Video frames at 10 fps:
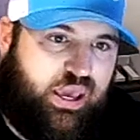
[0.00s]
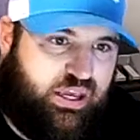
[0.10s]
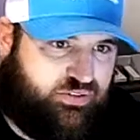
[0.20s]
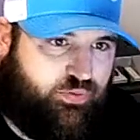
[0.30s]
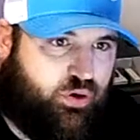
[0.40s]

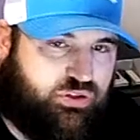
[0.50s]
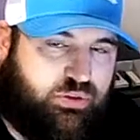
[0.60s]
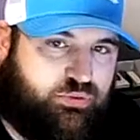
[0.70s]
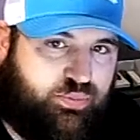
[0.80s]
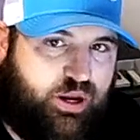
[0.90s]
as far as
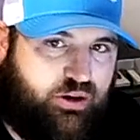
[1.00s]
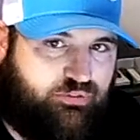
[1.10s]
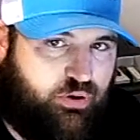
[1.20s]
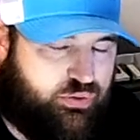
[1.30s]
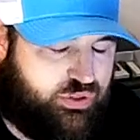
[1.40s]
those
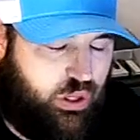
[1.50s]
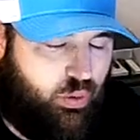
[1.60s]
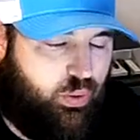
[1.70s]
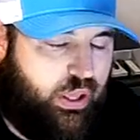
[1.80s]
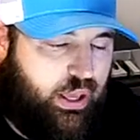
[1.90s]
microphones
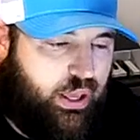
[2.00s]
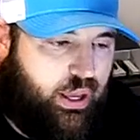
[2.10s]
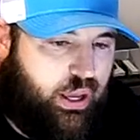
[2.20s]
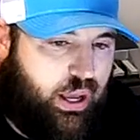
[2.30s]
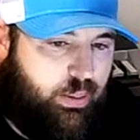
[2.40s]
go,
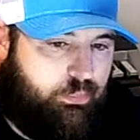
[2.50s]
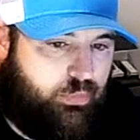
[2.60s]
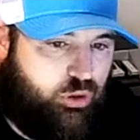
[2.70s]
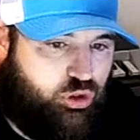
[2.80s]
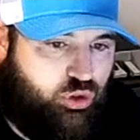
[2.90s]

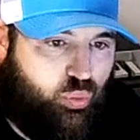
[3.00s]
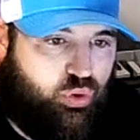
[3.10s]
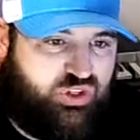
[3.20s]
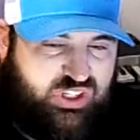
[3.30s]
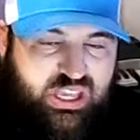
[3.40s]
you
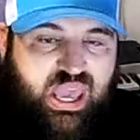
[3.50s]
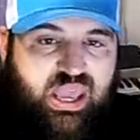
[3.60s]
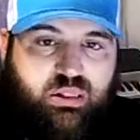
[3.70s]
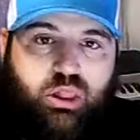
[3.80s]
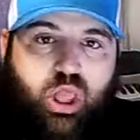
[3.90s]
will see
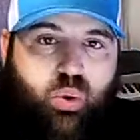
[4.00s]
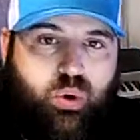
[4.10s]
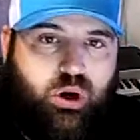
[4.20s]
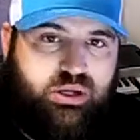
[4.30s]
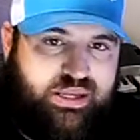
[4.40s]
a
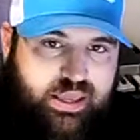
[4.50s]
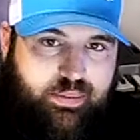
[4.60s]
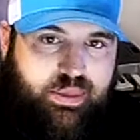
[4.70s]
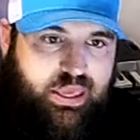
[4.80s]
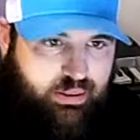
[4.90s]
lower
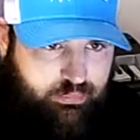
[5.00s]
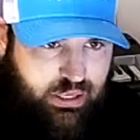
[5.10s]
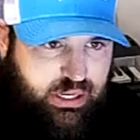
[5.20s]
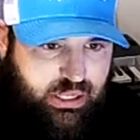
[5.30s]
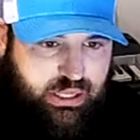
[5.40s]
dB,
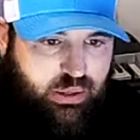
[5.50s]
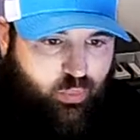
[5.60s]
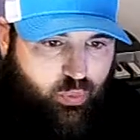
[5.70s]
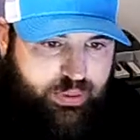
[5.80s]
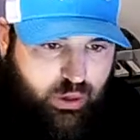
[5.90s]
meaning it
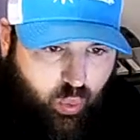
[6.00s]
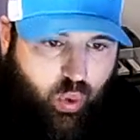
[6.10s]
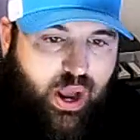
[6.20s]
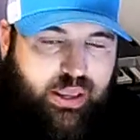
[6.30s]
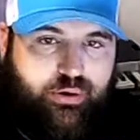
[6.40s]
will be
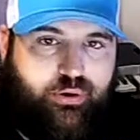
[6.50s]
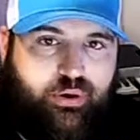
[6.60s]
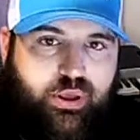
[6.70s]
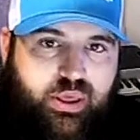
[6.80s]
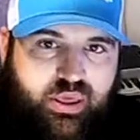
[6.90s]
quieter
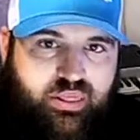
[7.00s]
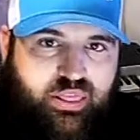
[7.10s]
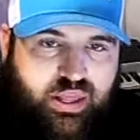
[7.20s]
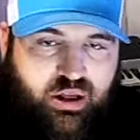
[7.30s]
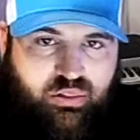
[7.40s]

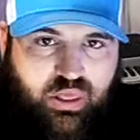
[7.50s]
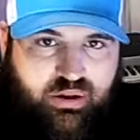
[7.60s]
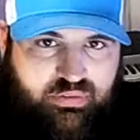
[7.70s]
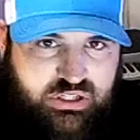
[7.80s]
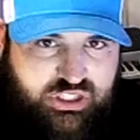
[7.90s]
than a lot
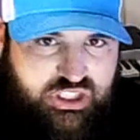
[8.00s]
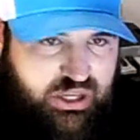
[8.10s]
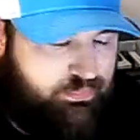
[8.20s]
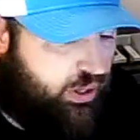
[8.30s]
of these cheap